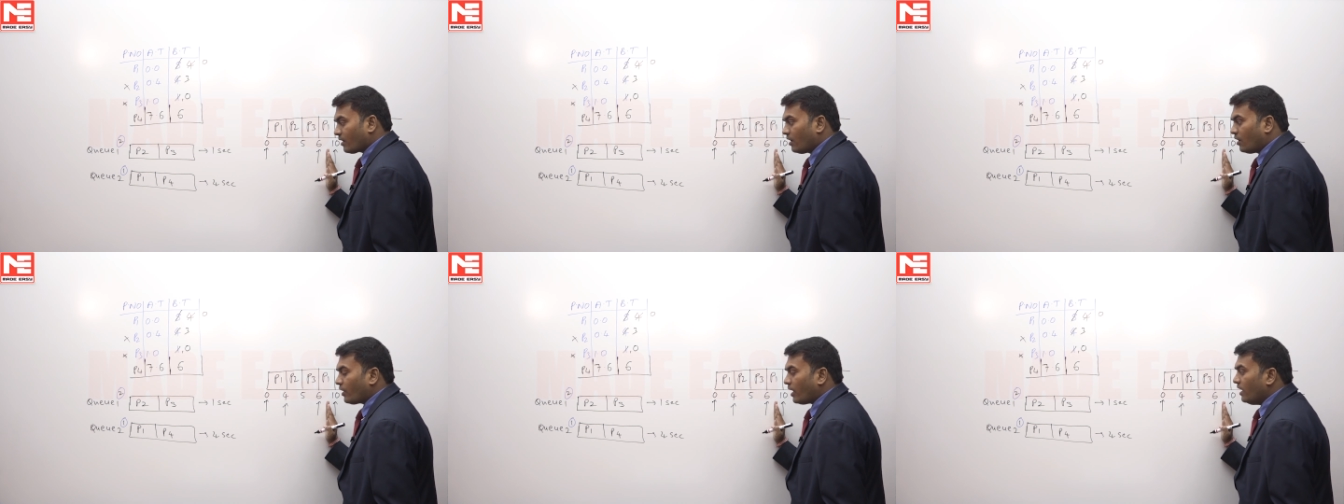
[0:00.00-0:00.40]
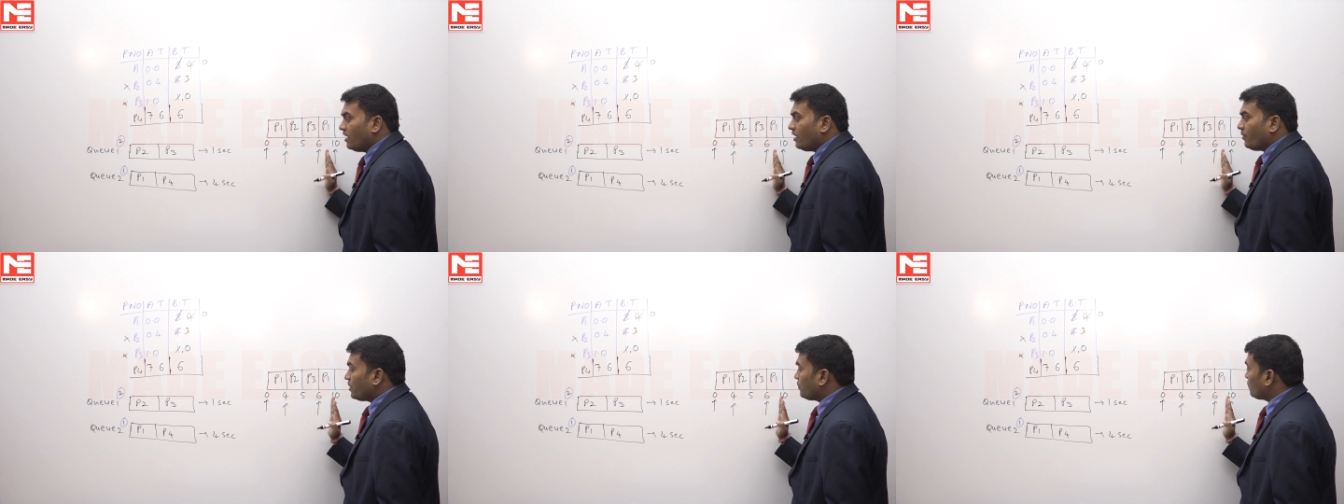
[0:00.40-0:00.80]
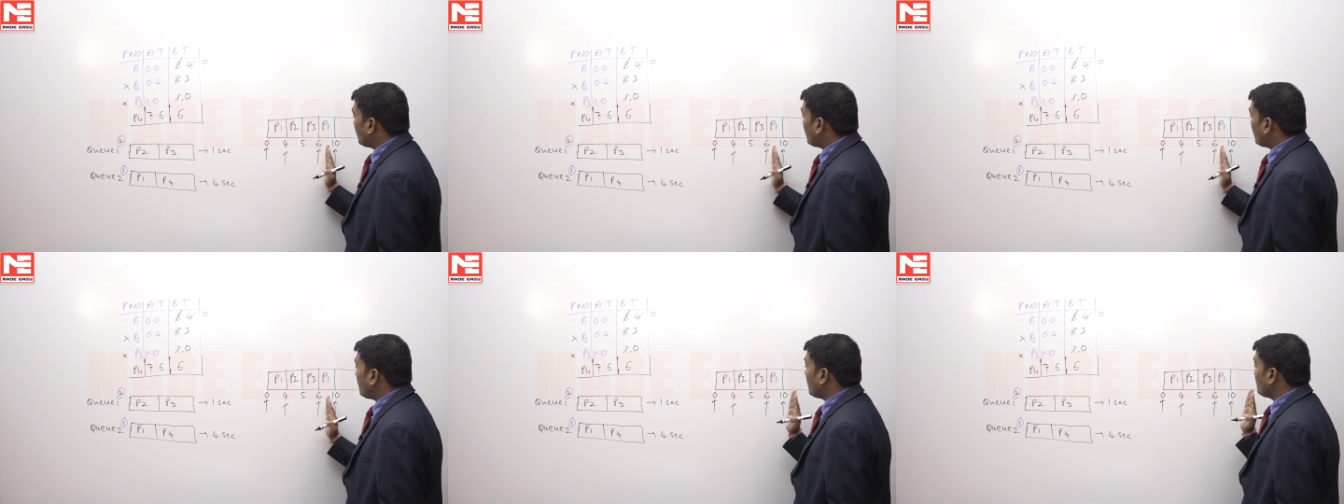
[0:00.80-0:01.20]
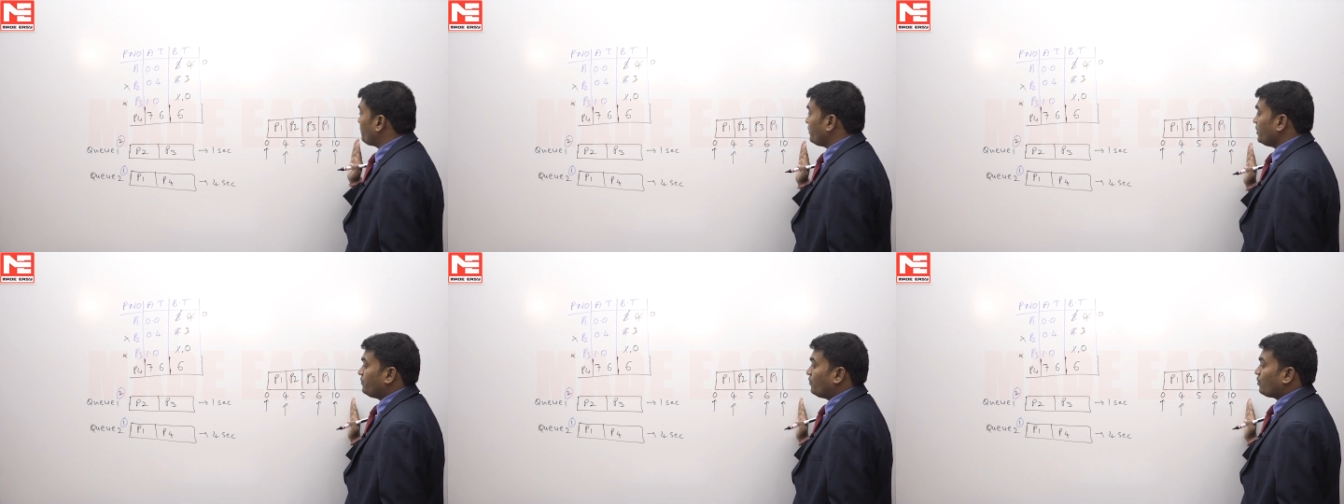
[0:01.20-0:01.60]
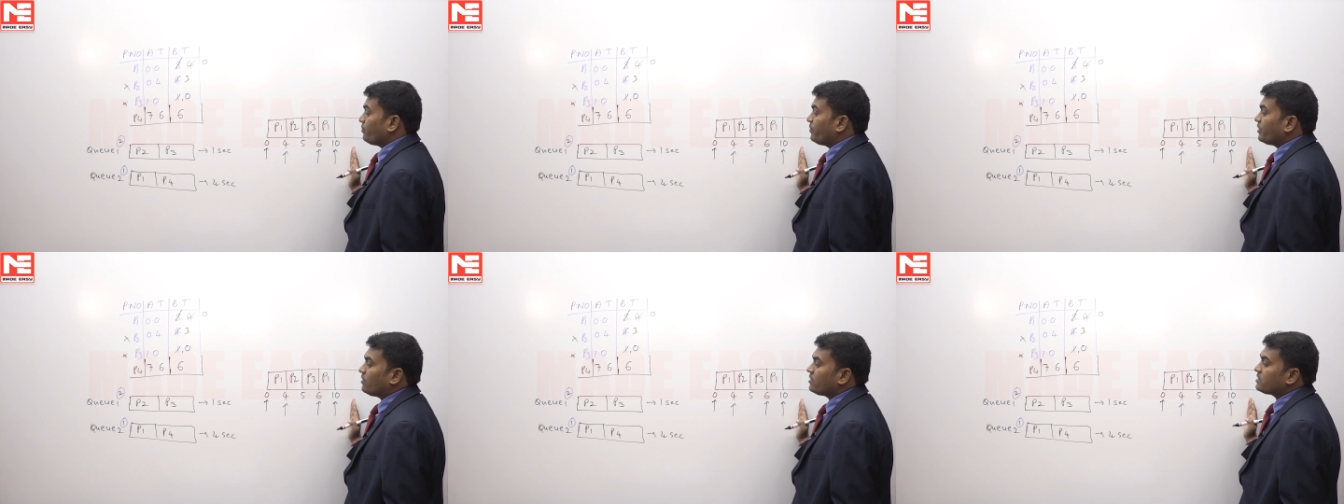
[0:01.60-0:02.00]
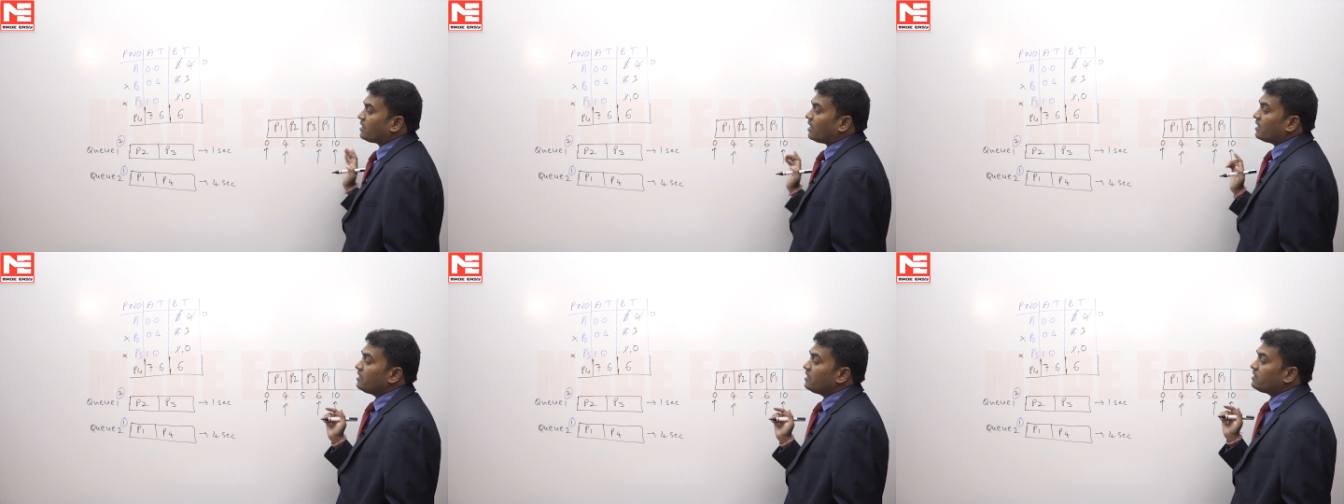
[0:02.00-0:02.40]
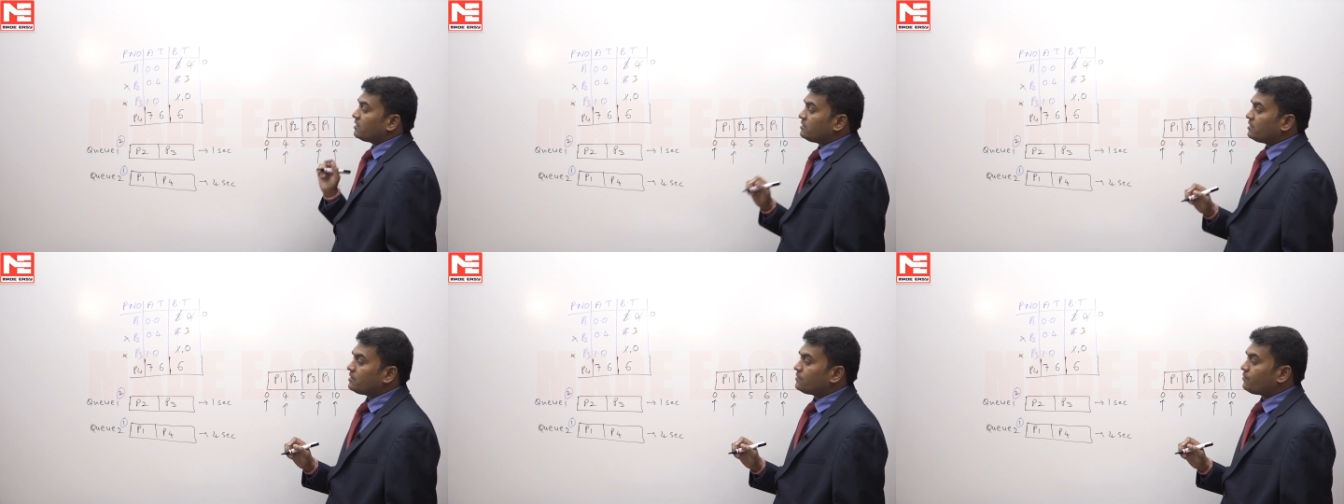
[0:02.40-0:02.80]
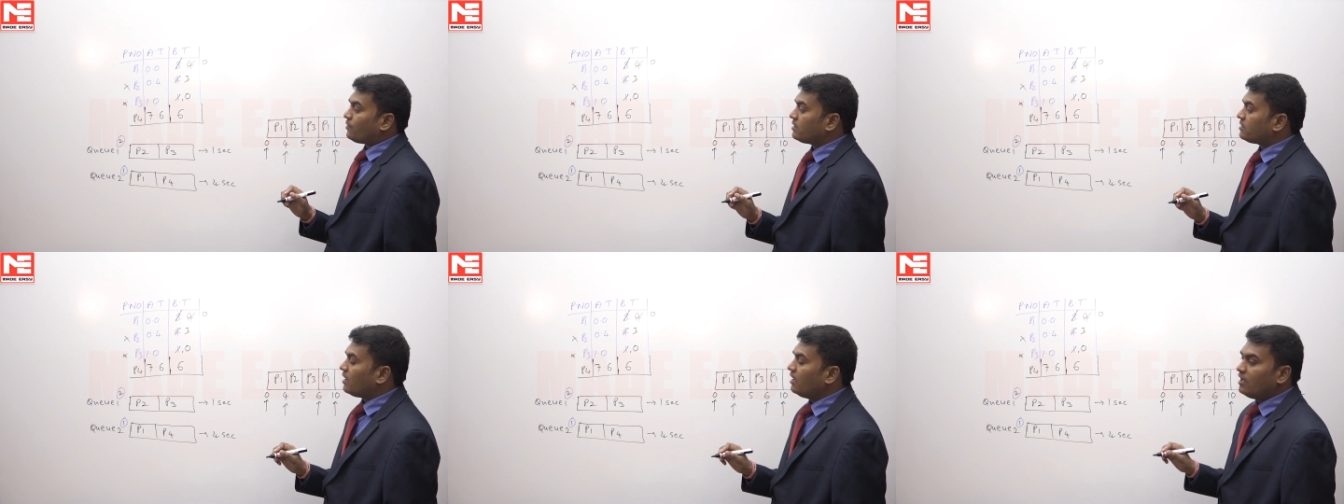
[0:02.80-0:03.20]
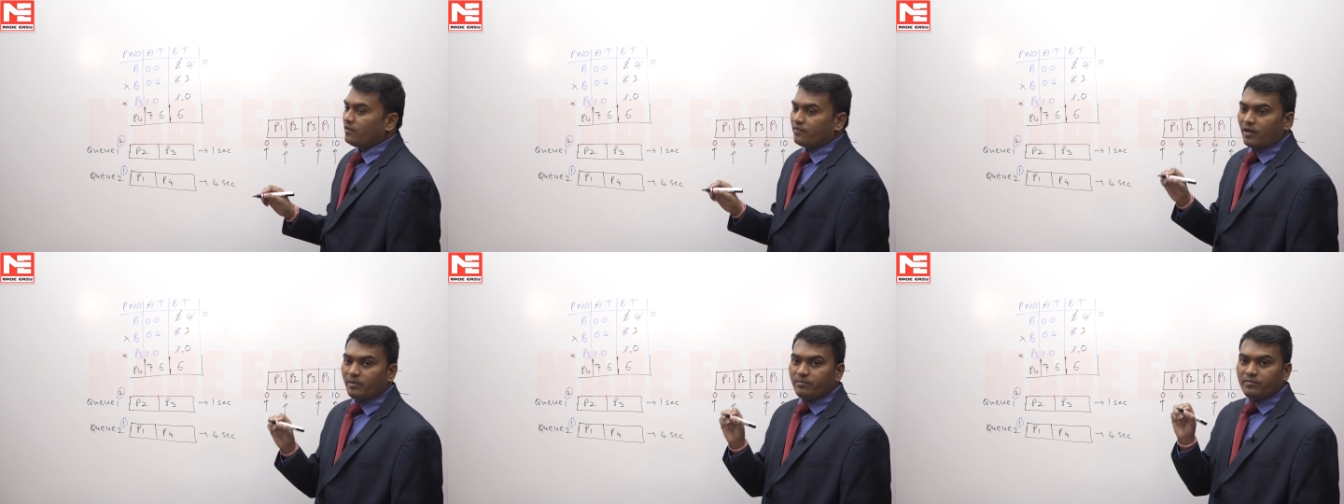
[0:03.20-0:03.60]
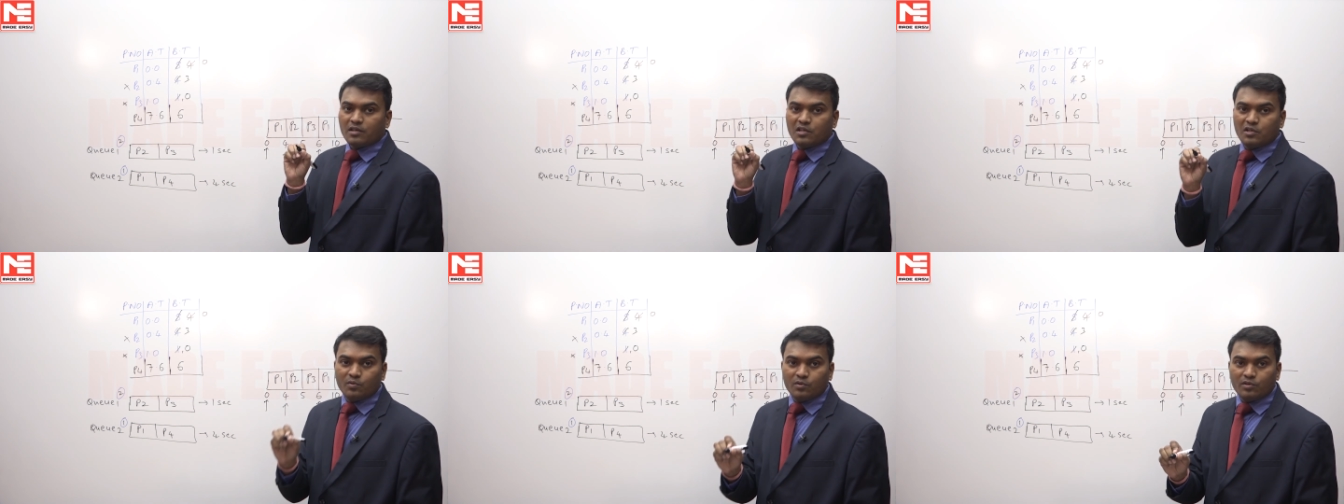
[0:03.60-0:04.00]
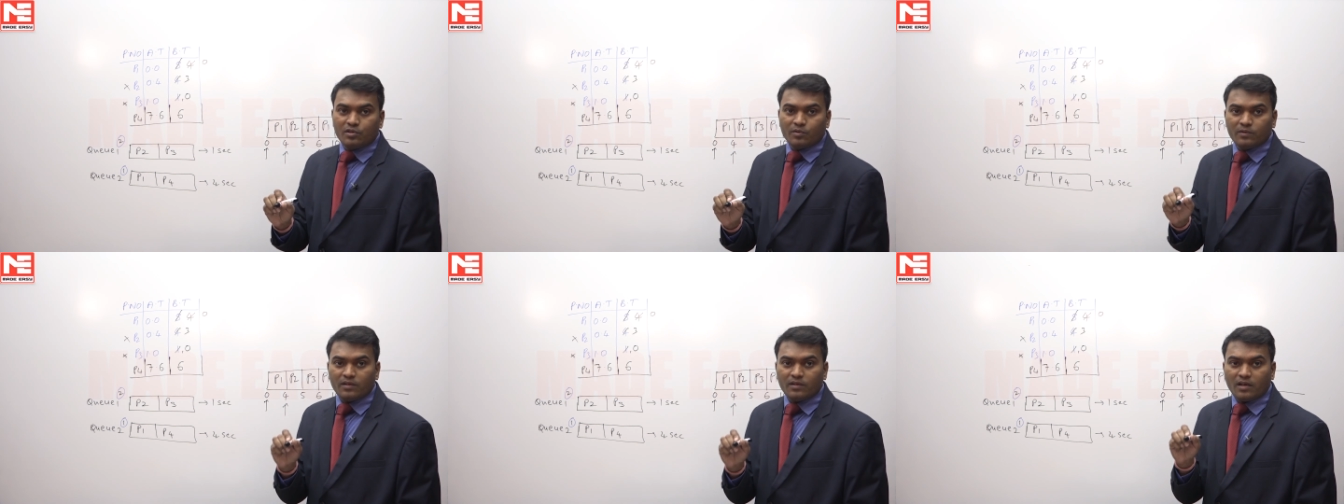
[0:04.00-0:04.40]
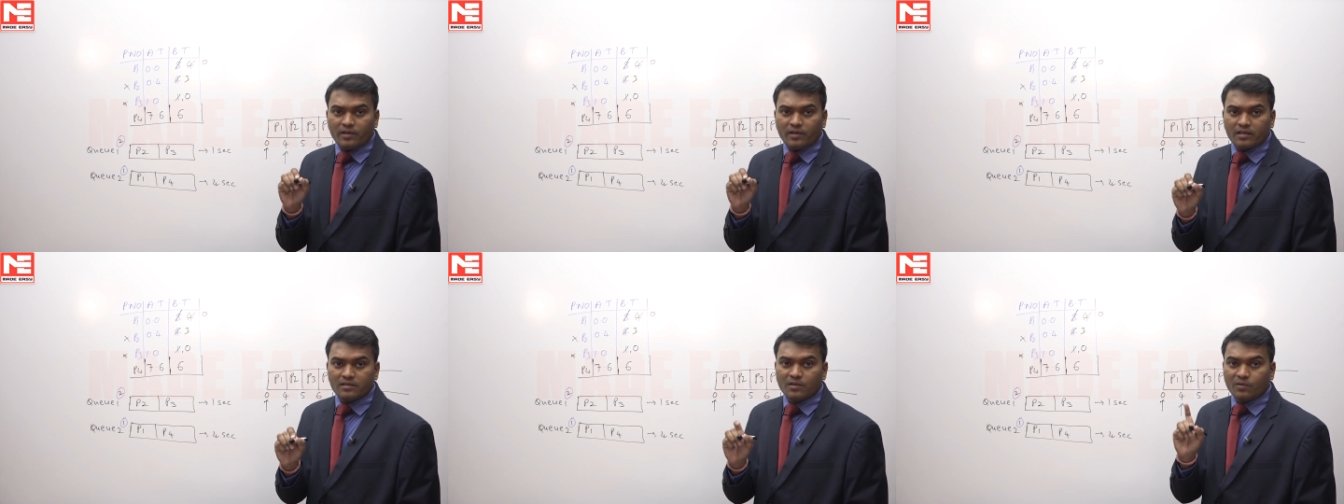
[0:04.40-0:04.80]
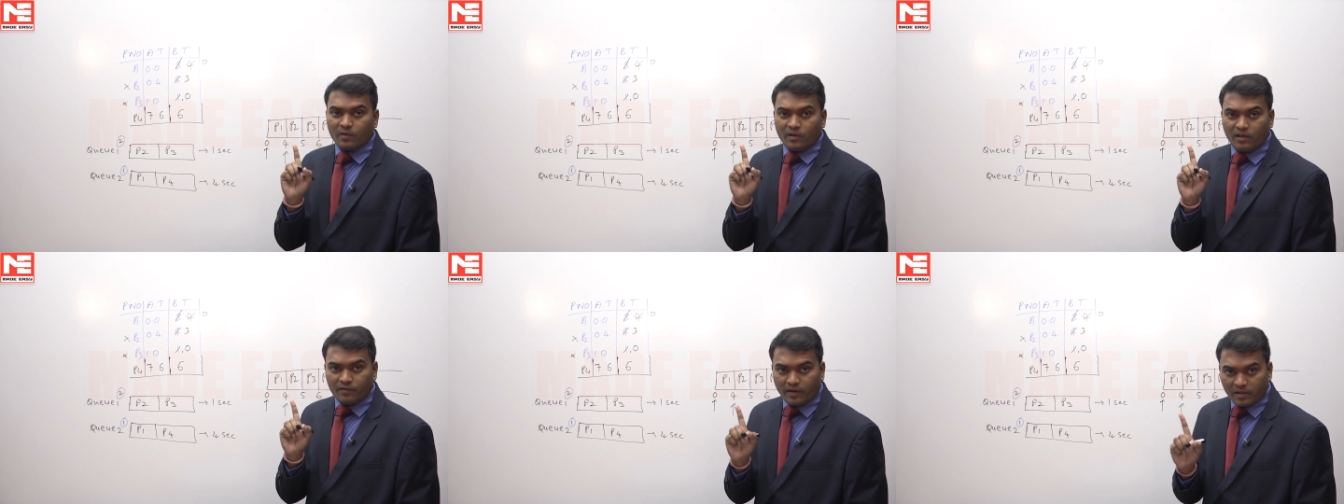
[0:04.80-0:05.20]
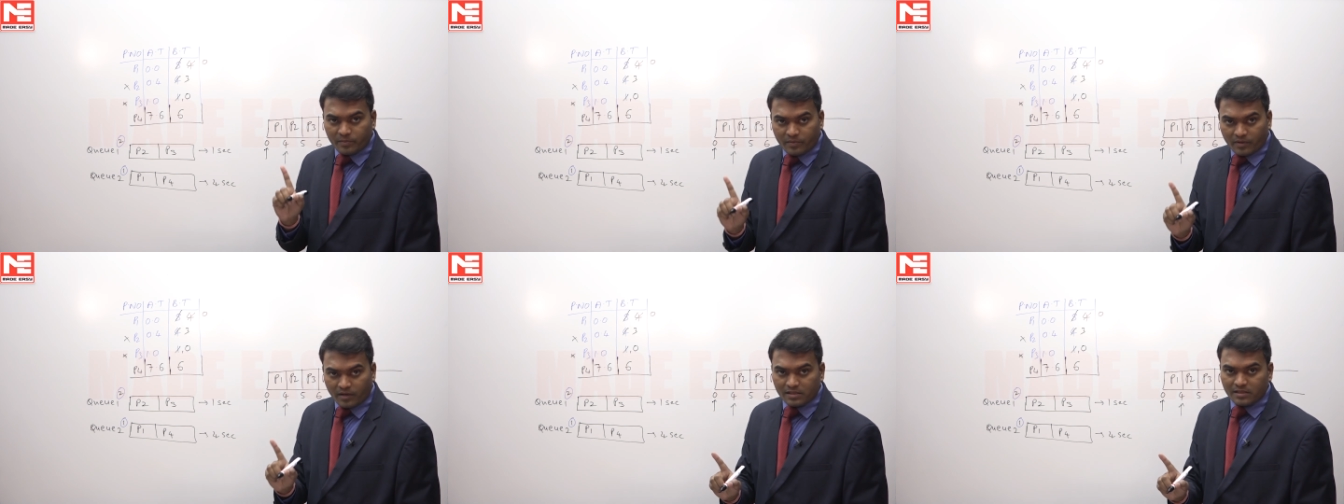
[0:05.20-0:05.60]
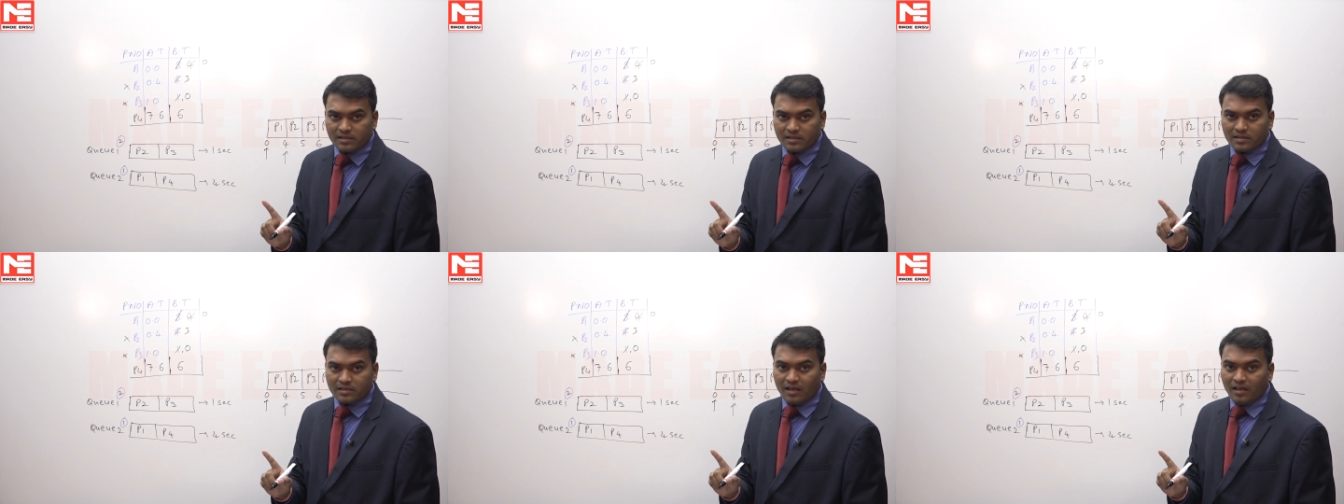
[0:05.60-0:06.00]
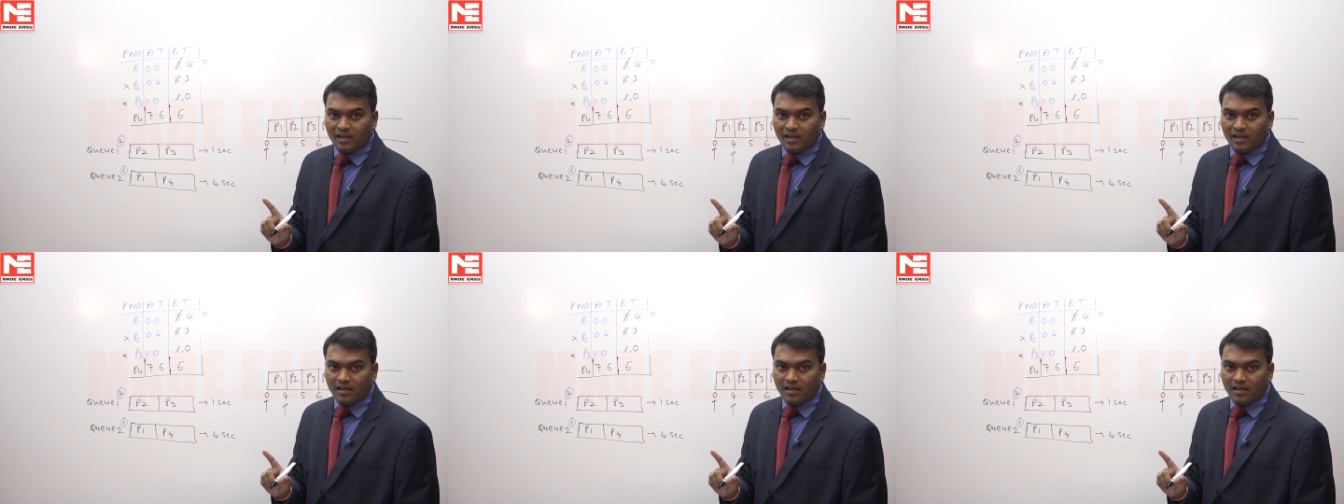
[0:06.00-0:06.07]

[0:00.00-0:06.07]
Okay, but you cannot take P4 because the condition says what? From the Q2, you have to execute only one process.